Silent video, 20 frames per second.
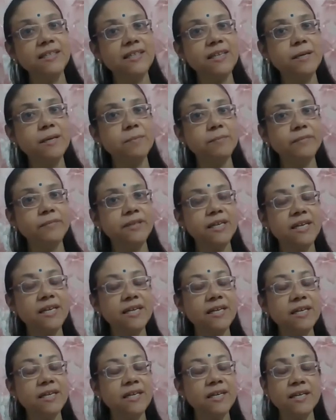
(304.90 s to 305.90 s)

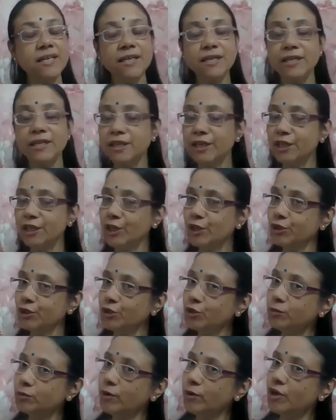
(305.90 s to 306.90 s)
triptir na
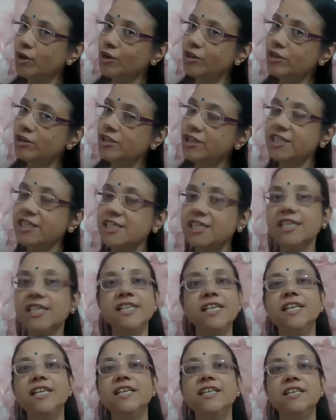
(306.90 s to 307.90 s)
tu
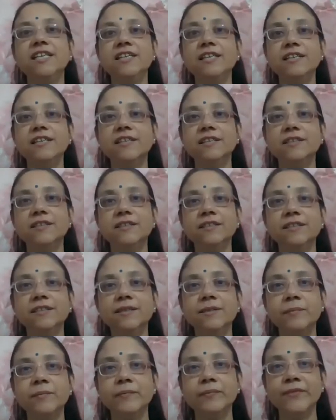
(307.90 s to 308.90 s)
bhojanena.
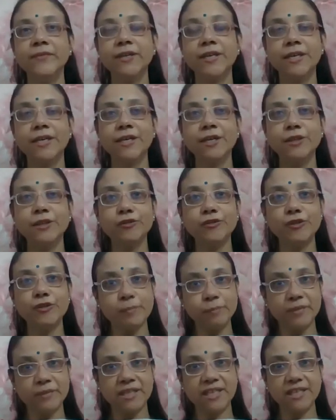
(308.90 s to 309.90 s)

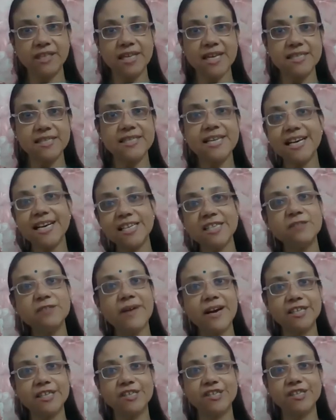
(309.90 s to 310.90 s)
Tripti, that's
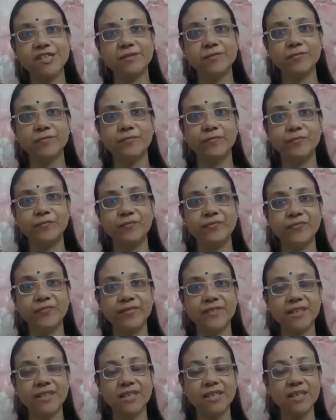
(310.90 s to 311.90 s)
satisfaction.
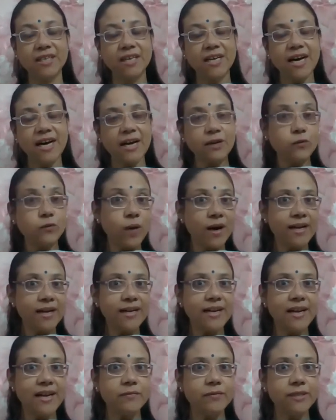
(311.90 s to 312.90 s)
At one
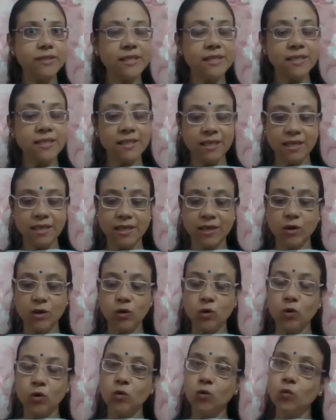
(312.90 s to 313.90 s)
level,
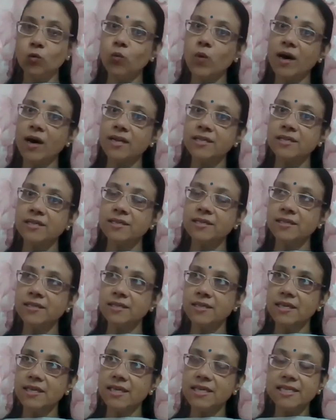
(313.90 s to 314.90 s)
one
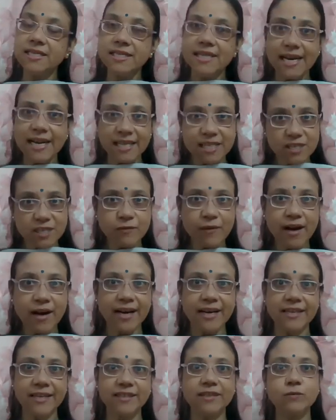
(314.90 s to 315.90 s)
is
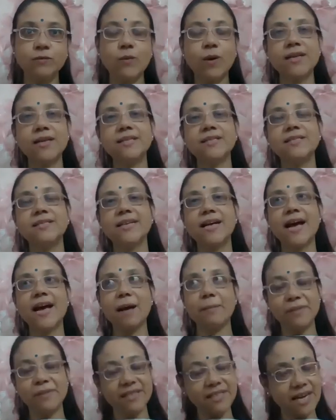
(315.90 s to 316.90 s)
satisfied, one's
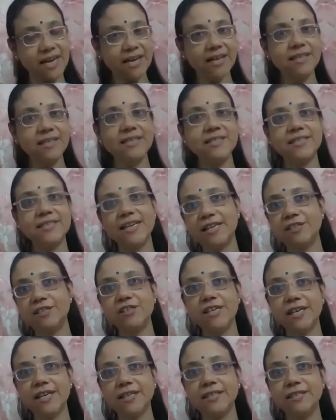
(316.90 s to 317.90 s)
appetite is
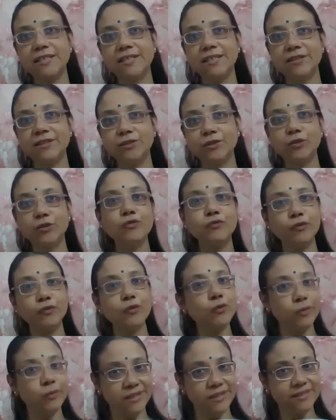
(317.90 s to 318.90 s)
satiated through
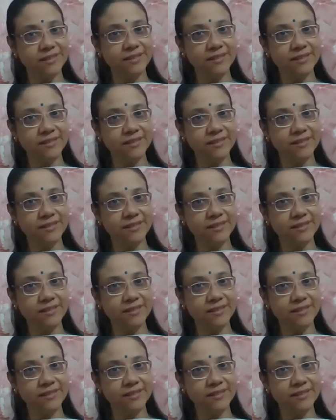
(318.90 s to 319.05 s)
food.